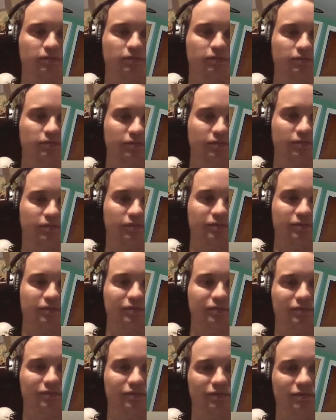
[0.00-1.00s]

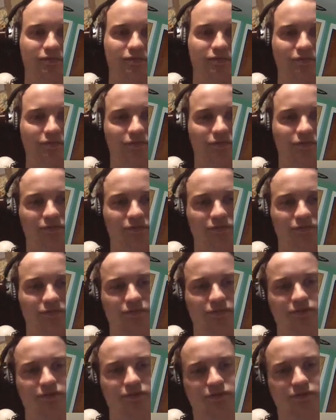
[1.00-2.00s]

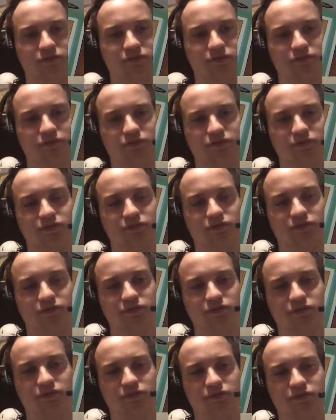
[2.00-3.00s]

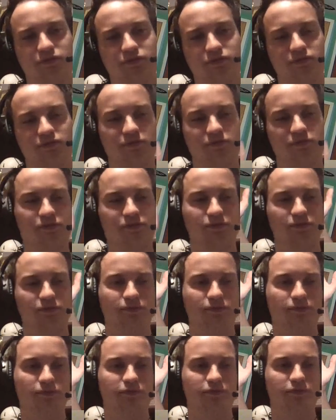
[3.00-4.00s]

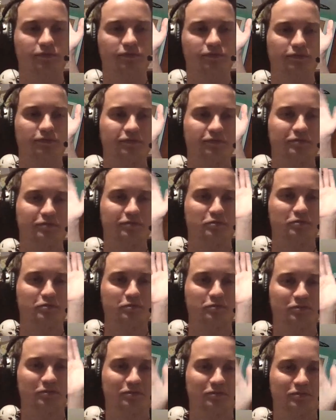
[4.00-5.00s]

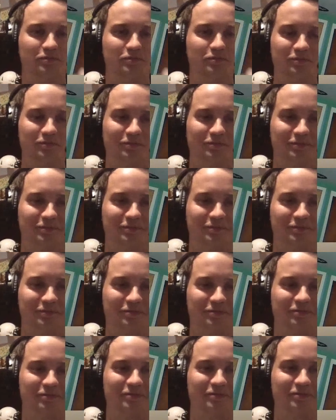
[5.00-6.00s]

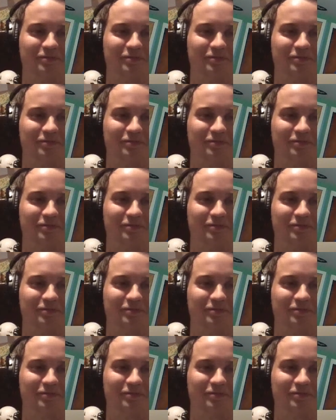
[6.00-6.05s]
[no speech]